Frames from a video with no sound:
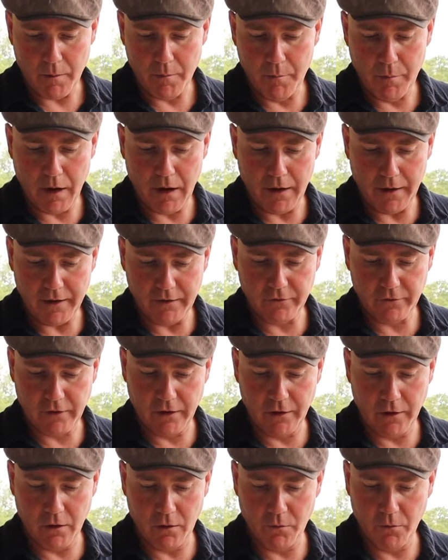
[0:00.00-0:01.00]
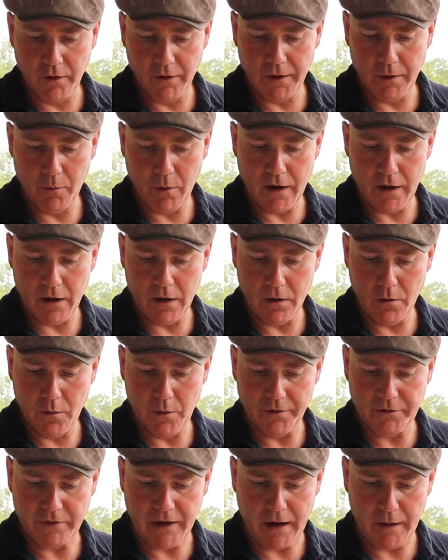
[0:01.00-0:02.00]
but it's going to go really well
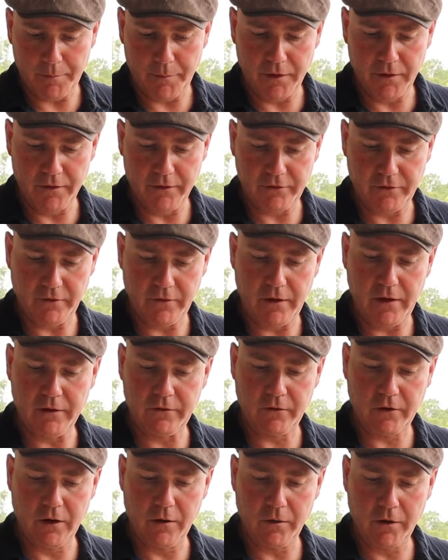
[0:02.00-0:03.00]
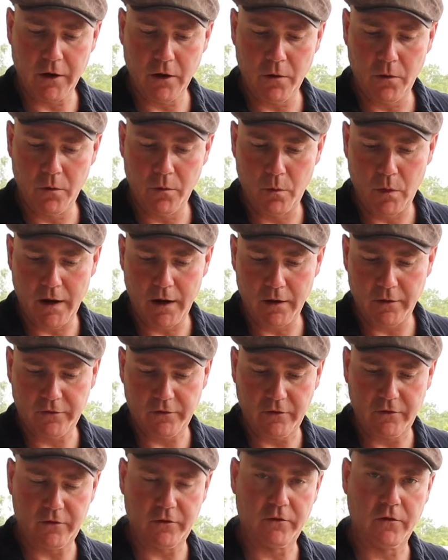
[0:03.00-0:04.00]
with tapas. It's going to go well
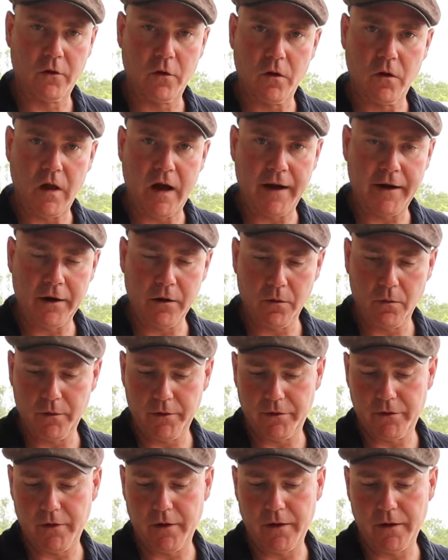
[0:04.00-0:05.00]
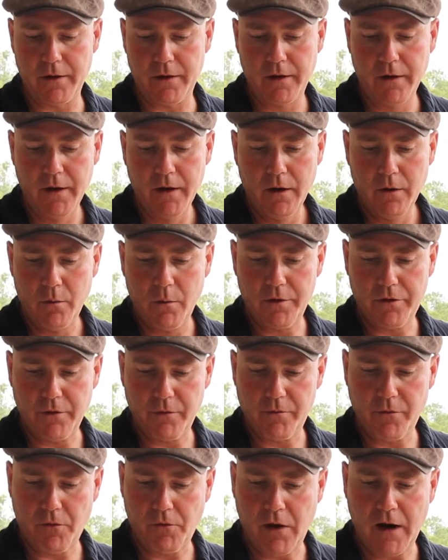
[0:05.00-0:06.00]
since it's a little lighter with a
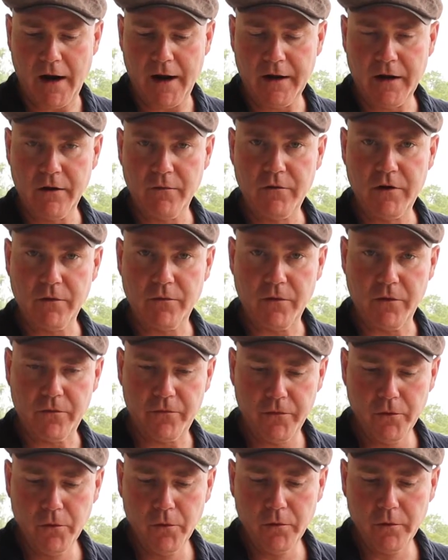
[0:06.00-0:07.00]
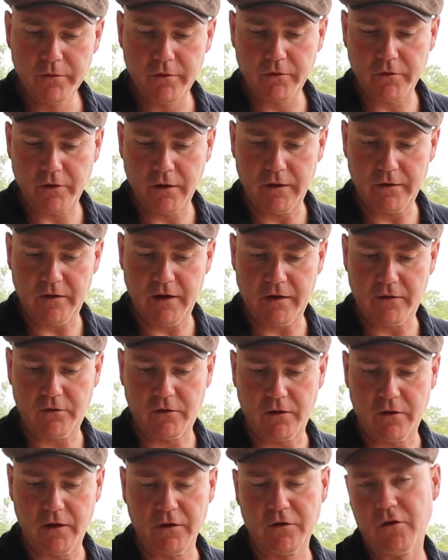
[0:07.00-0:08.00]
variety of different foods. It's going to taste
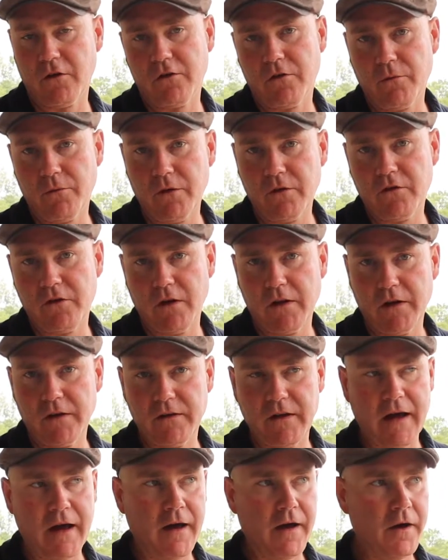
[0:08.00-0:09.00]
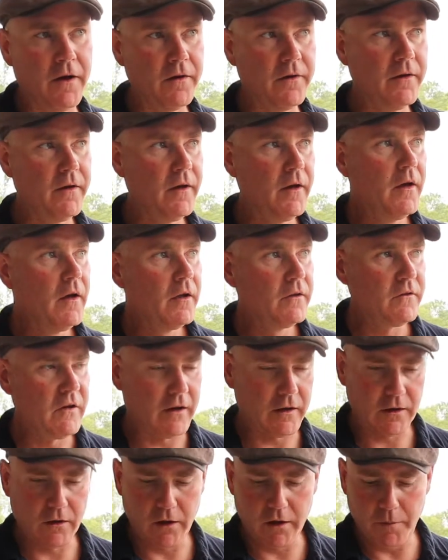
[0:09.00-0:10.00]
delicious if you chill it down,
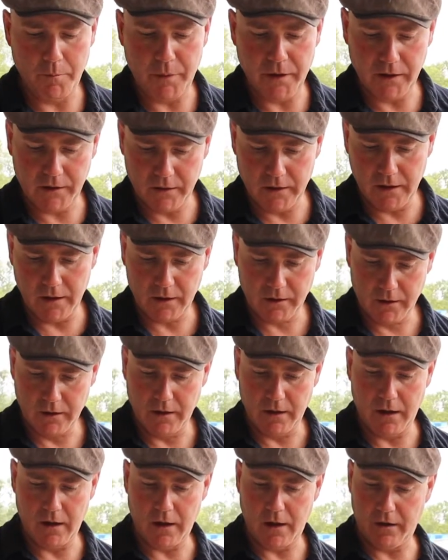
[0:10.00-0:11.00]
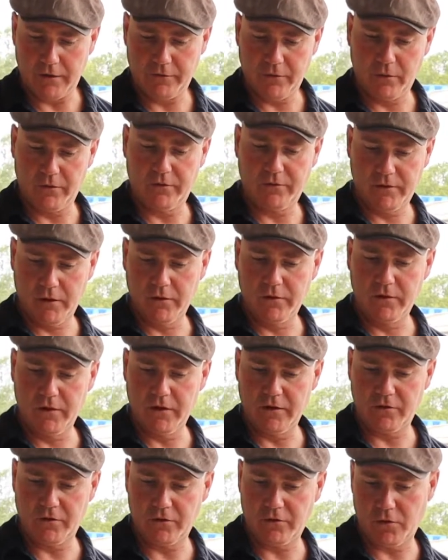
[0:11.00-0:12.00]
take it on a picnic. So it's still a
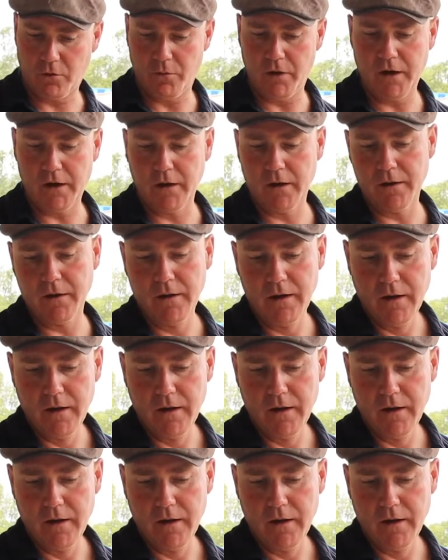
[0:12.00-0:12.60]
delicious Touriga,